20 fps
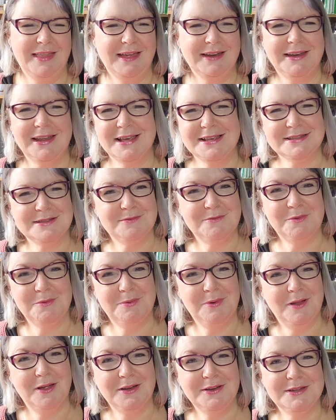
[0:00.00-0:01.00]
that as a
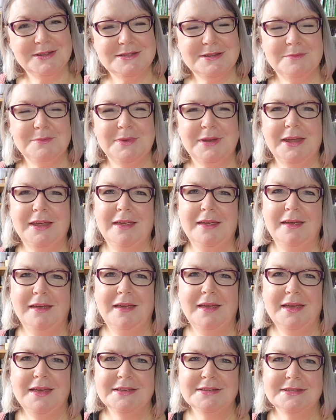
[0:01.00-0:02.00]
reply to somebody
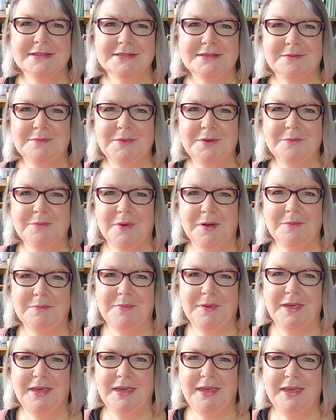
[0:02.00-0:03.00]
so somebody might
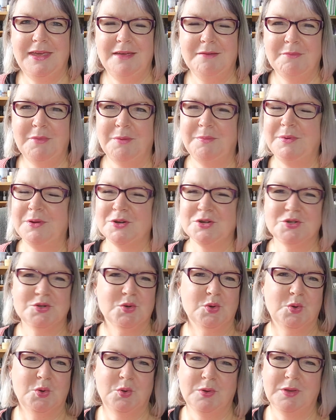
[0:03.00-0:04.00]
be might be a
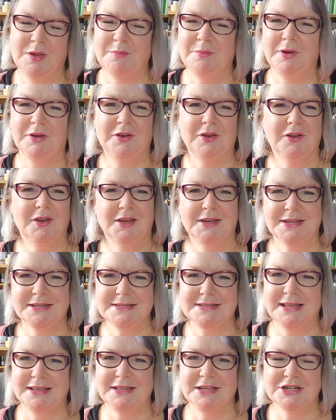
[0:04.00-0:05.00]
shawl they might not
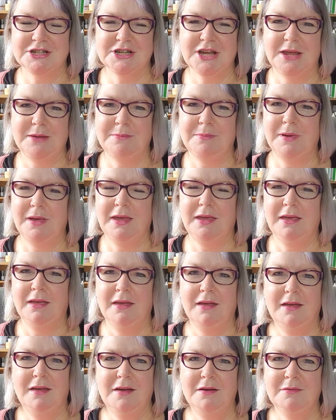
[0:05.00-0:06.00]
understand the shaping
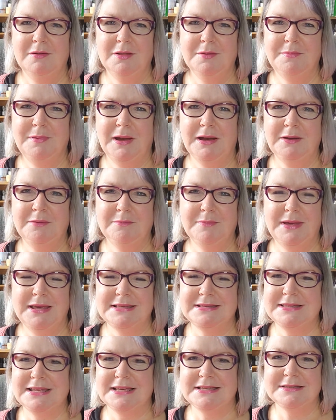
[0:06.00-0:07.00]
or well, the pattern may
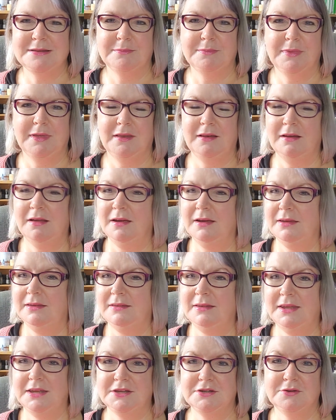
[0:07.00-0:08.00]
say something like
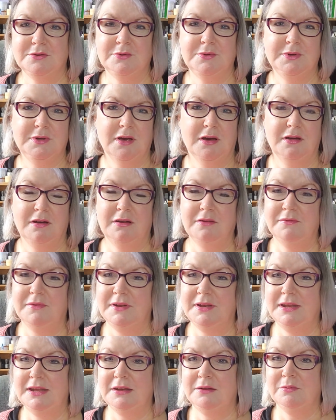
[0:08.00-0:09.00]
knit two yarn over
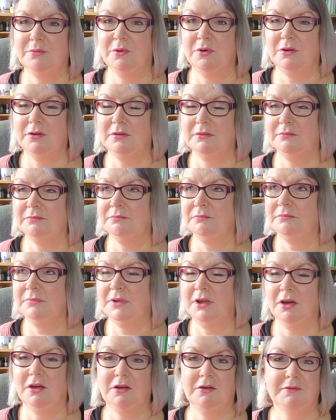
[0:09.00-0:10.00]
knit one
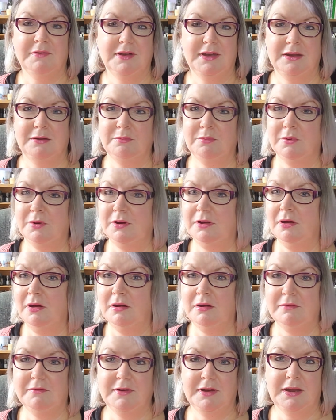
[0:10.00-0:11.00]
yarn over knit one
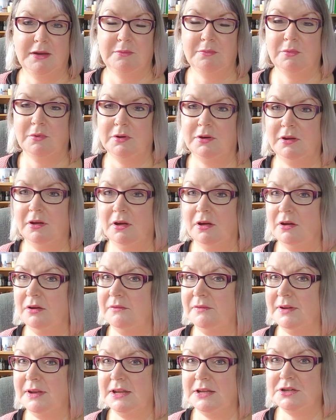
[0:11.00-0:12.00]
yarn over knit one yarn
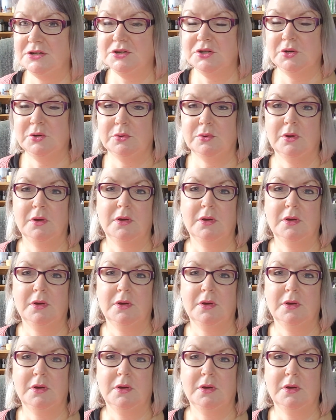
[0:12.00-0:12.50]
over knit two